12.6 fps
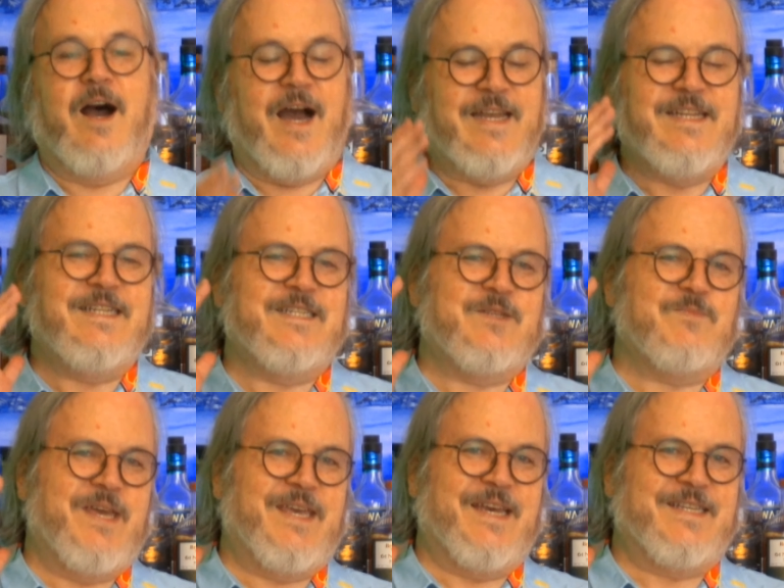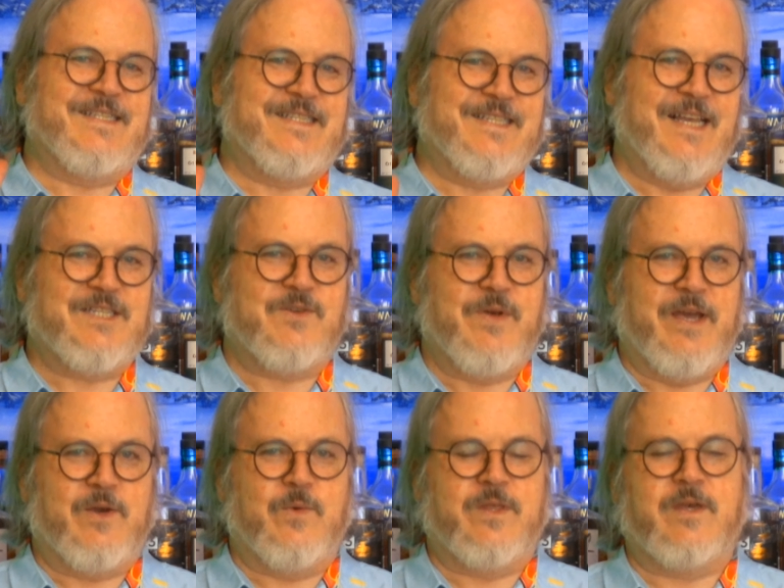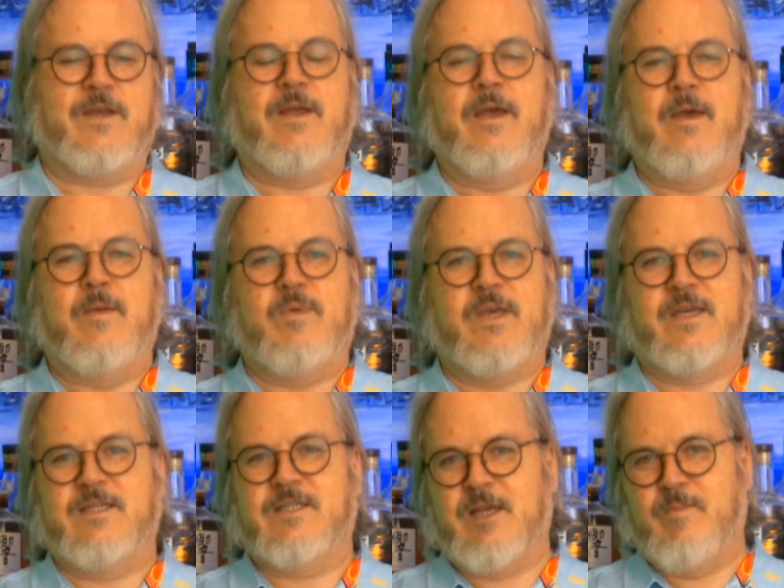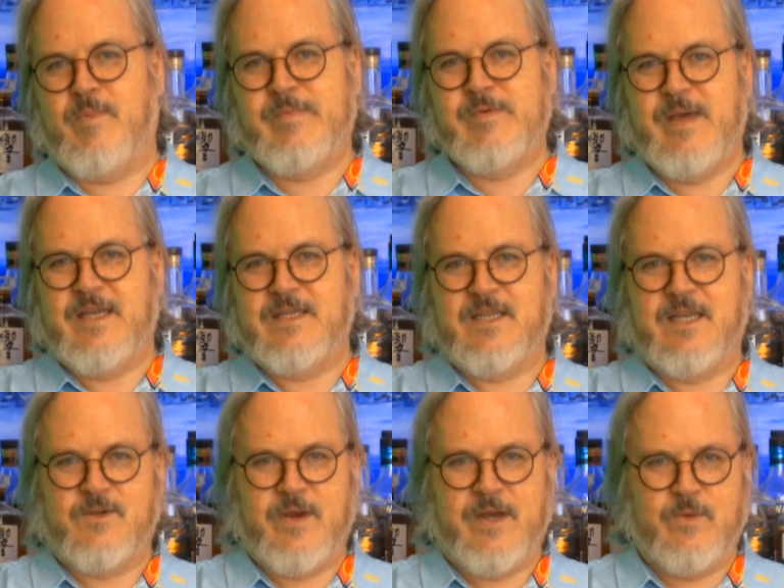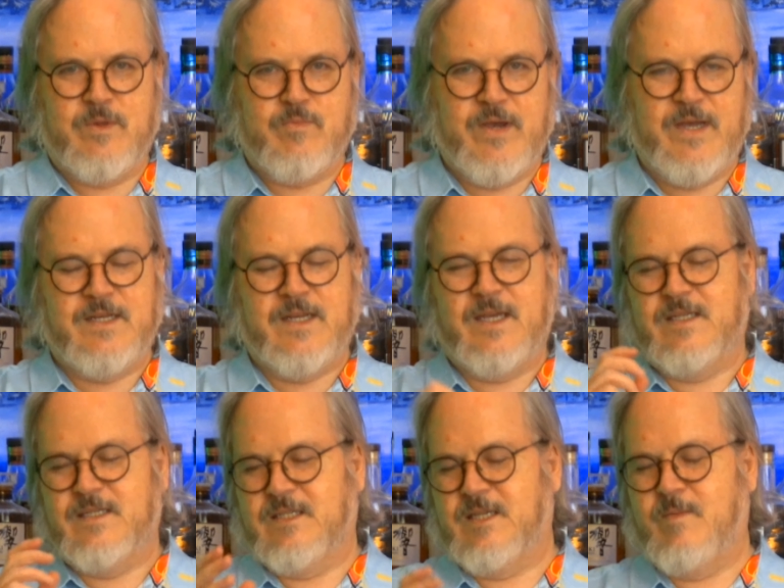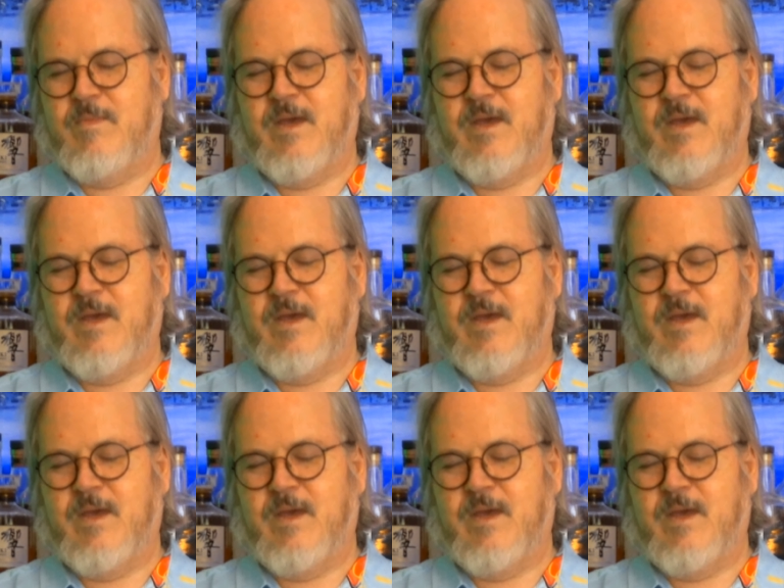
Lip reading: I needed to make a Sazerac with it, because some people make a Sazerac with brandy, some